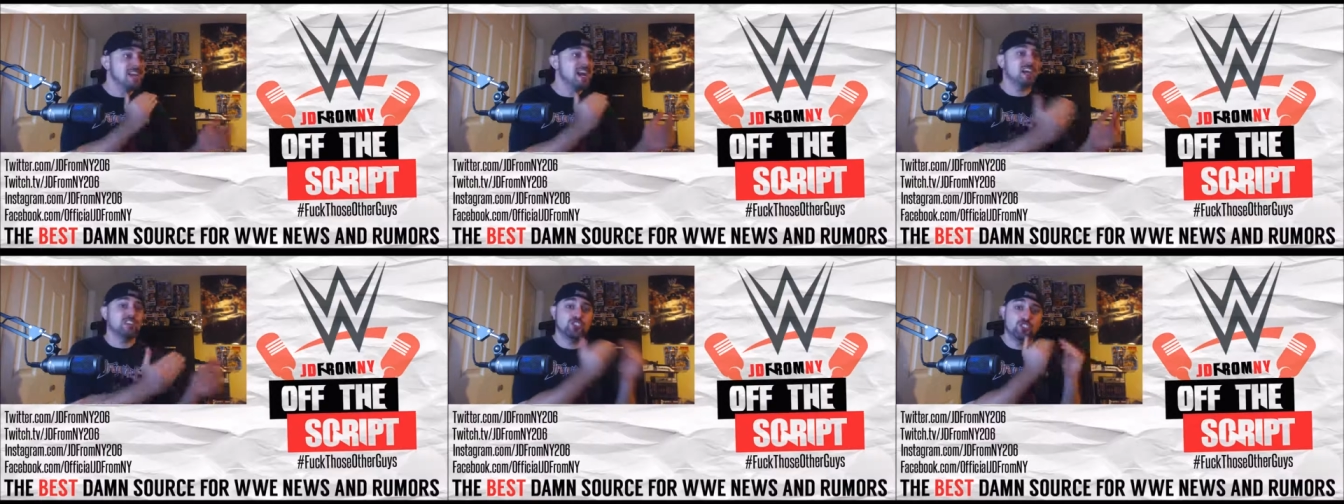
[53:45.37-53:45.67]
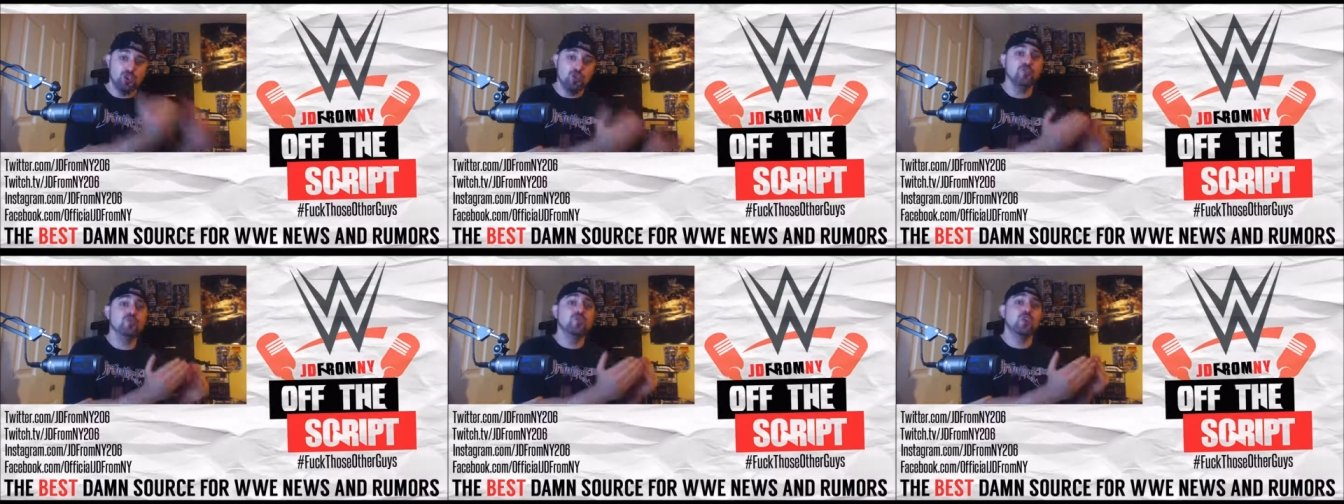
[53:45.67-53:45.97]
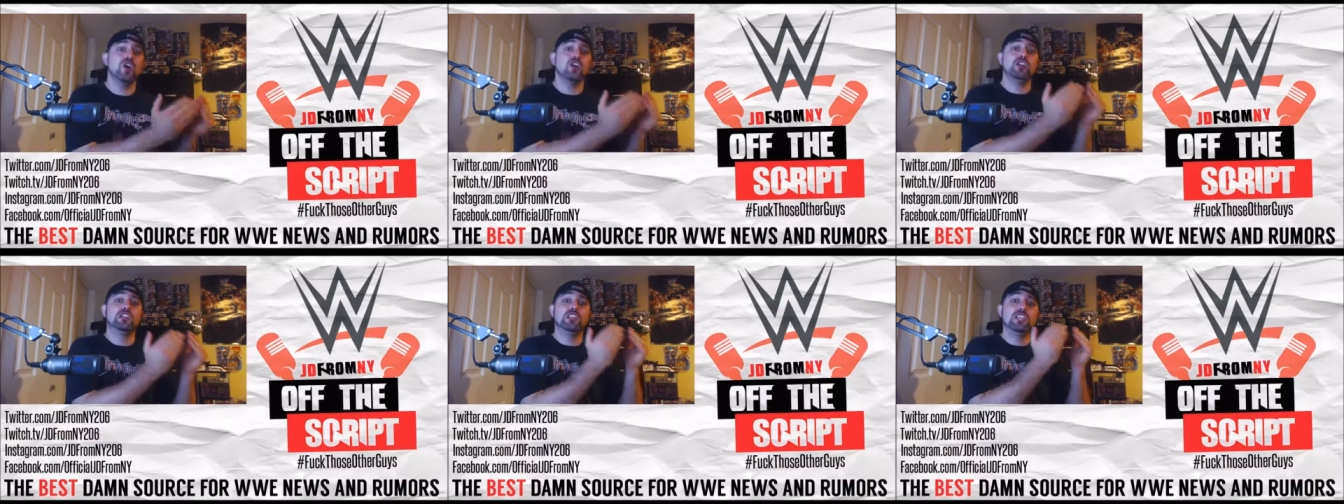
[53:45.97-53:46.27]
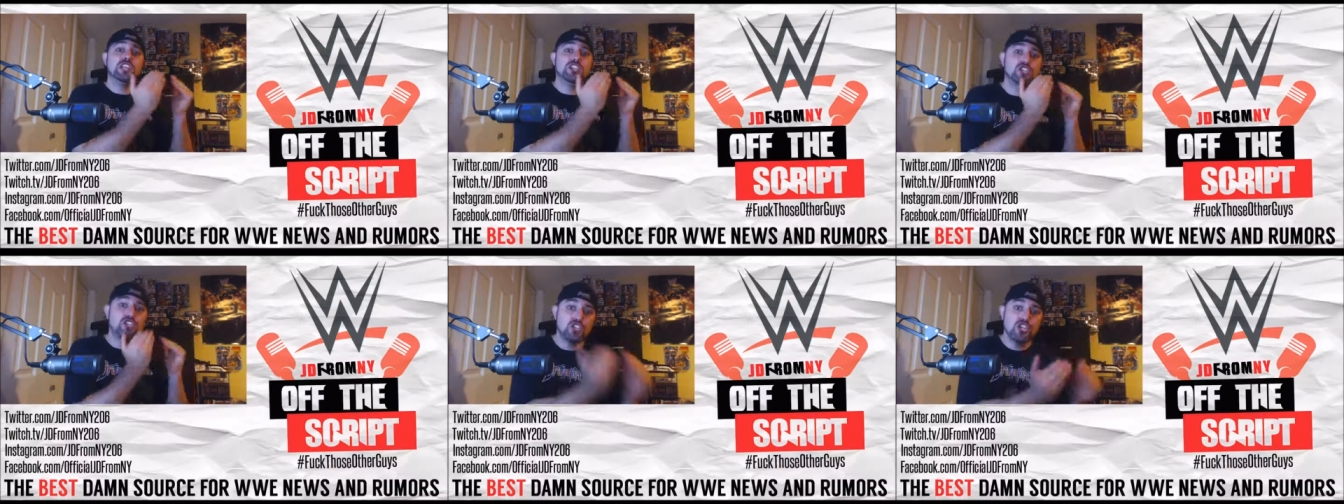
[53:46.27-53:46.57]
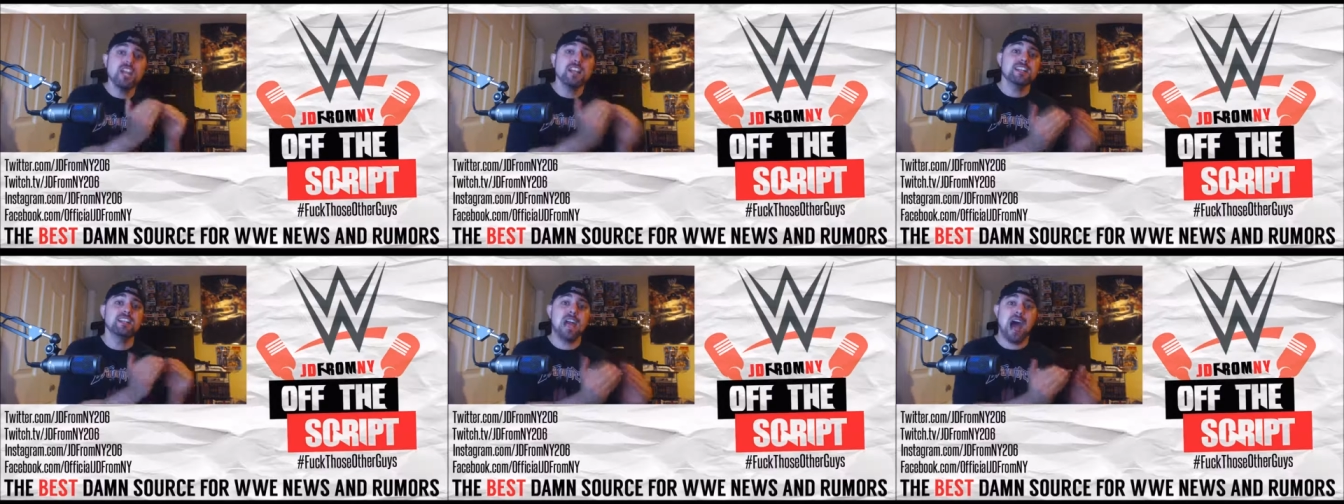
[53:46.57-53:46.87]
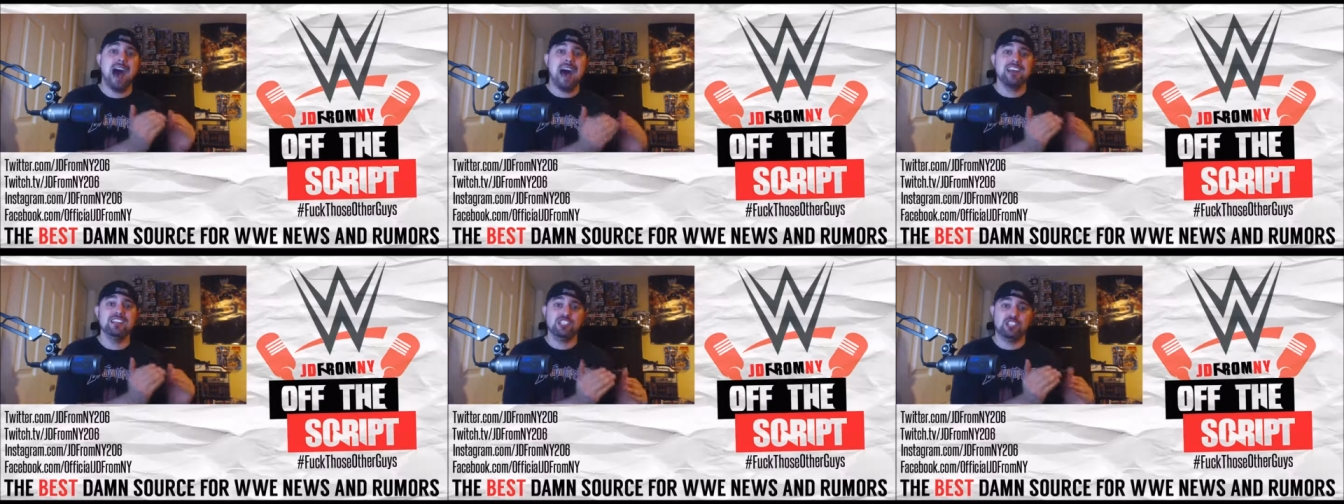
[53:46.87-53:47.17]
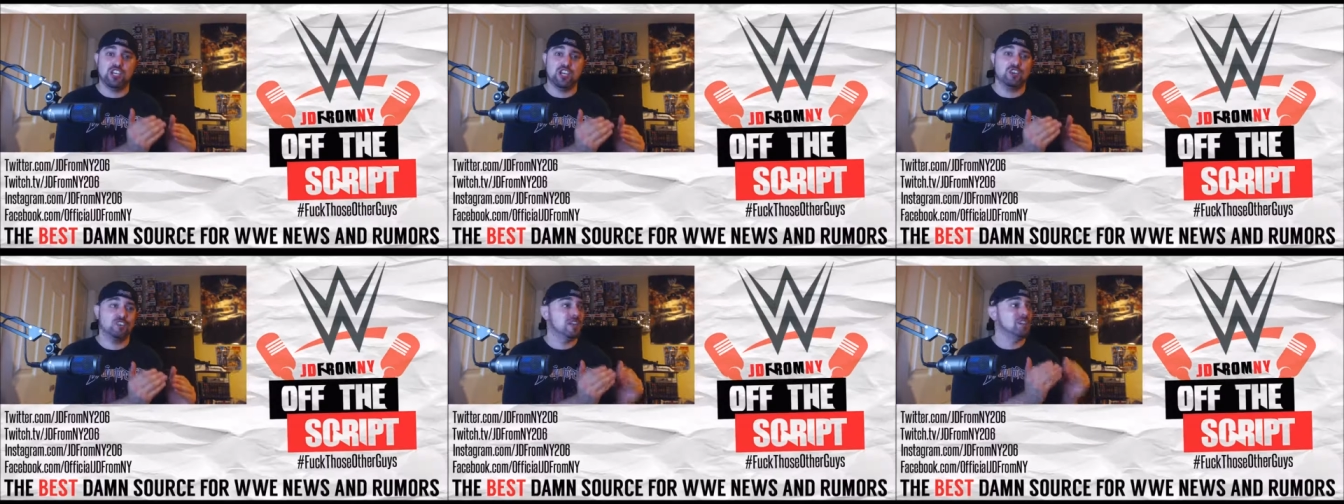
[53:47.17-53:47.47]
And they got two legit
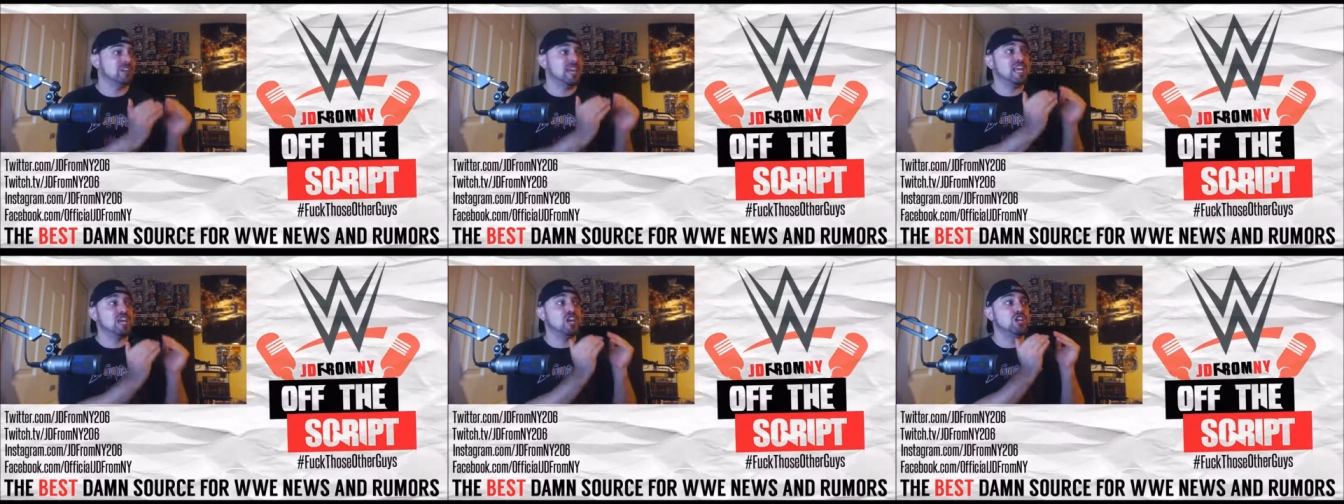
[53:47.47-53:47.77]
guys here that